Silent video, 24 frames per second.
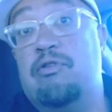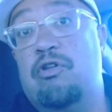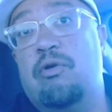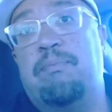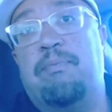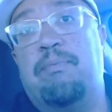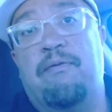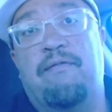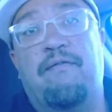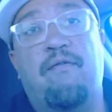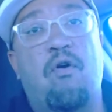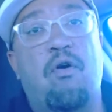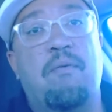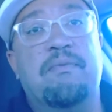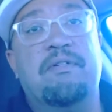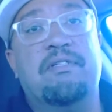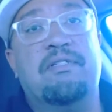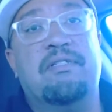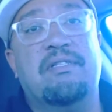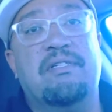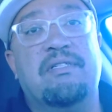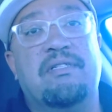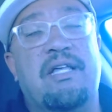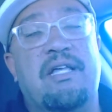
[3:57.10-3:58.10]
their
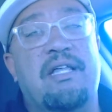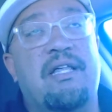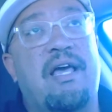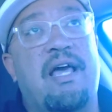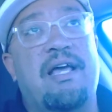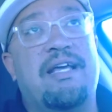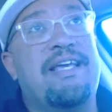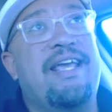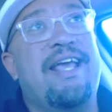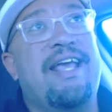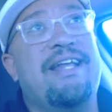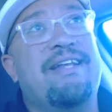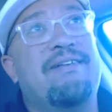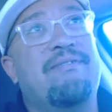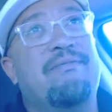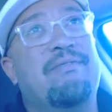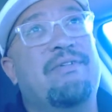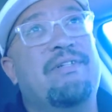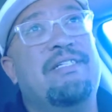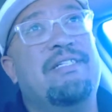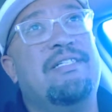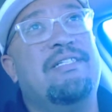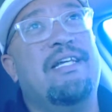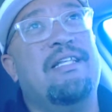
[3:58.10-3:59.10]
performances. I can't
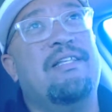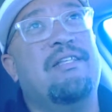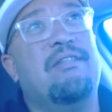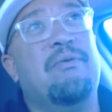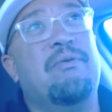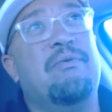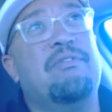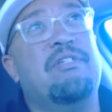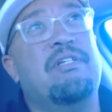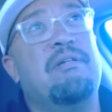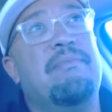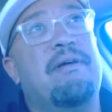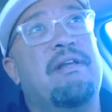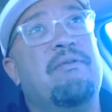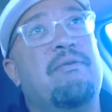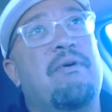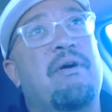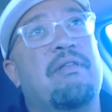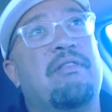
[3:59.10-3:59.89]
really say that there was anybody